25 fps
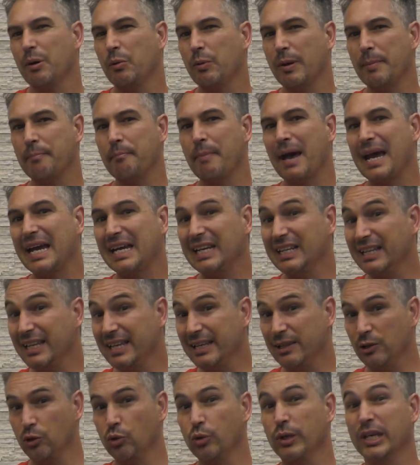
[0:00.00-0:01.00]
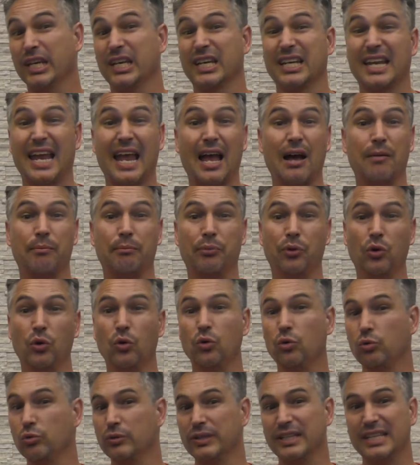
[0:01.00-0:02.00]
we're mainly looking at how
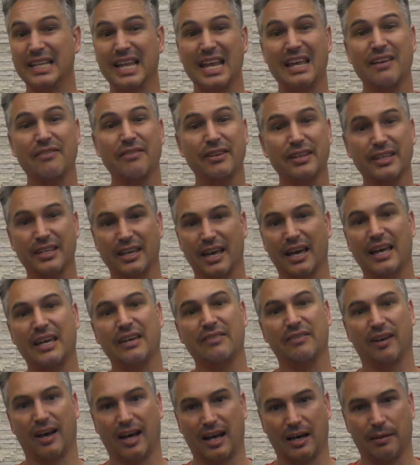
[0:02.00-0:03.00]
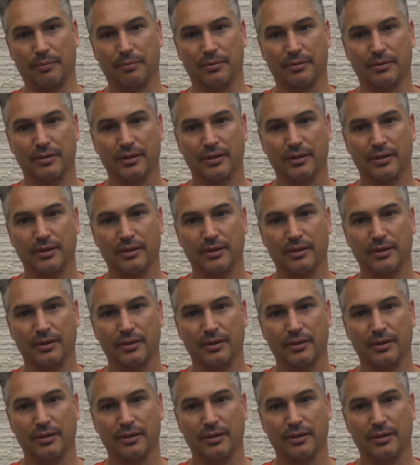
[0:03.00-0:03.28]
Paul never gave up.